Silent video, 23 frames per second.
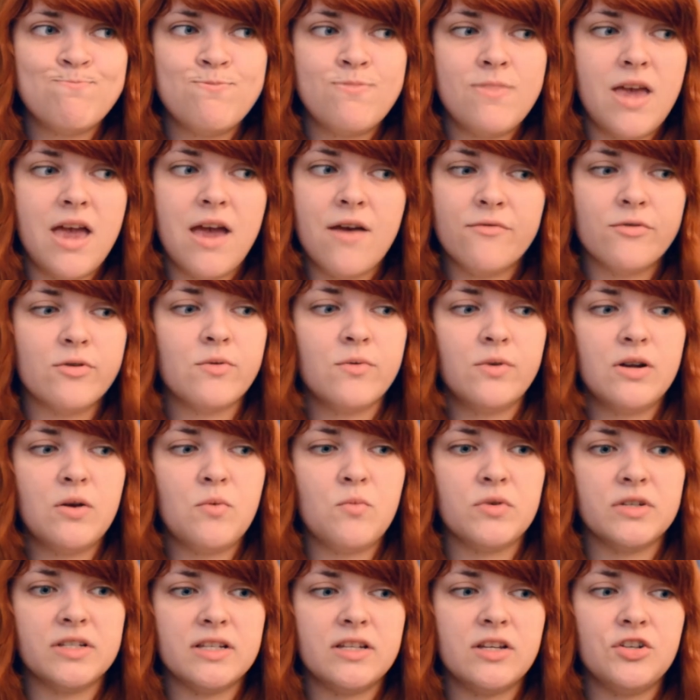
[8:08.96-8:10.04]
everyone
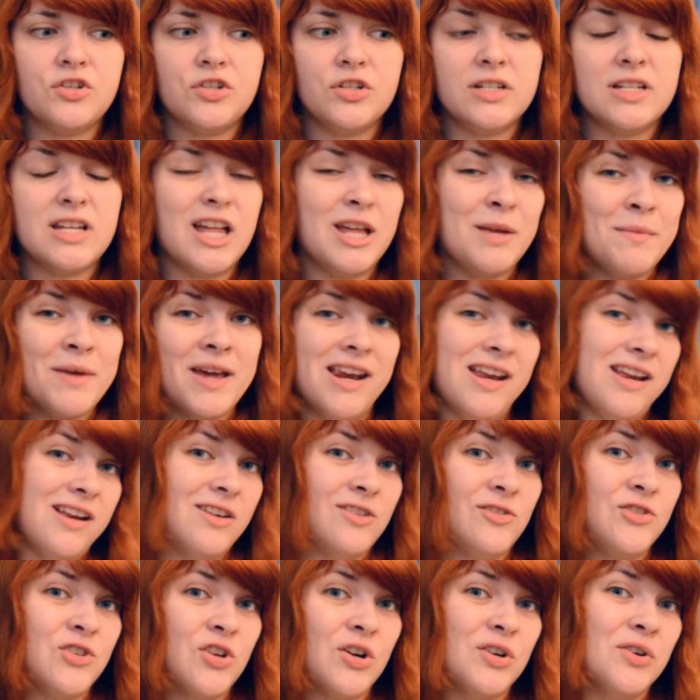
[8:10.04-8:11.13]
was essentially telling me I needed to
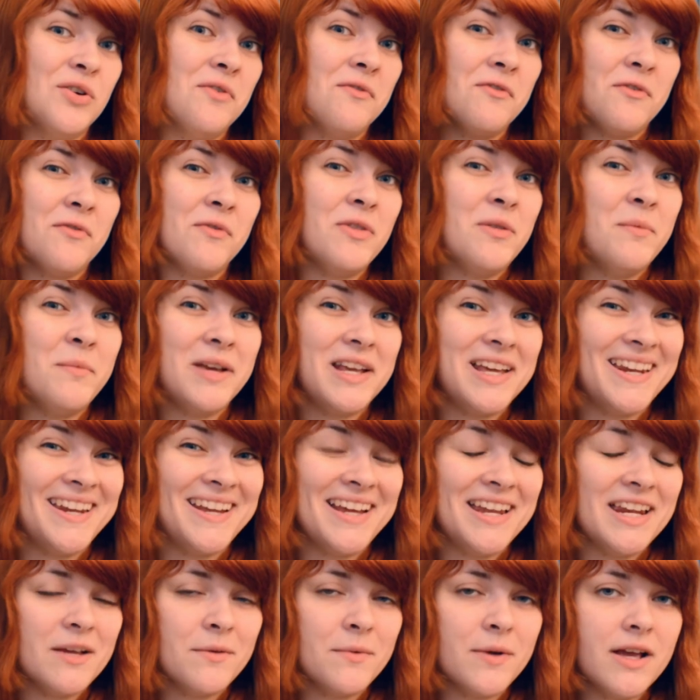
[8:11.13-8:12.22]
start over from the beginning
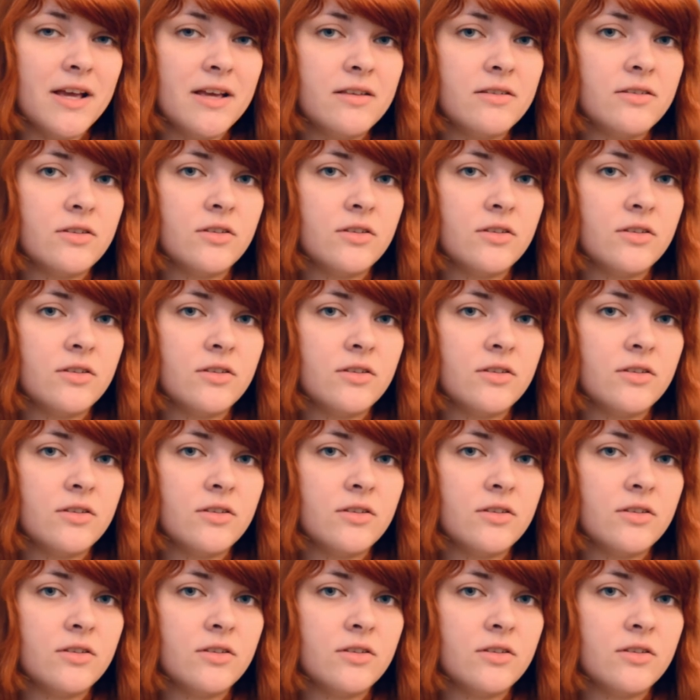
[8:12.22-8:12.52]
anyways,